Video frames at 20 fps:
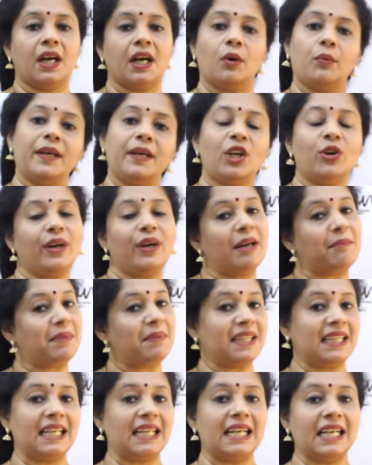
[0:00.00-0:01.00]
We know
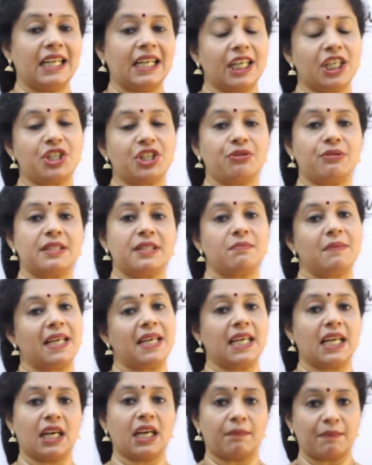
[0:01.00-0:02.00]
epithelial tissue is
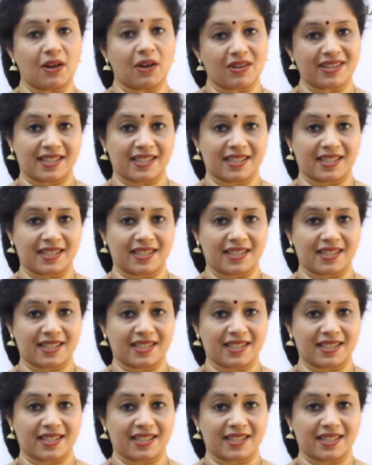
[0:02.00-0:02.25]
making up our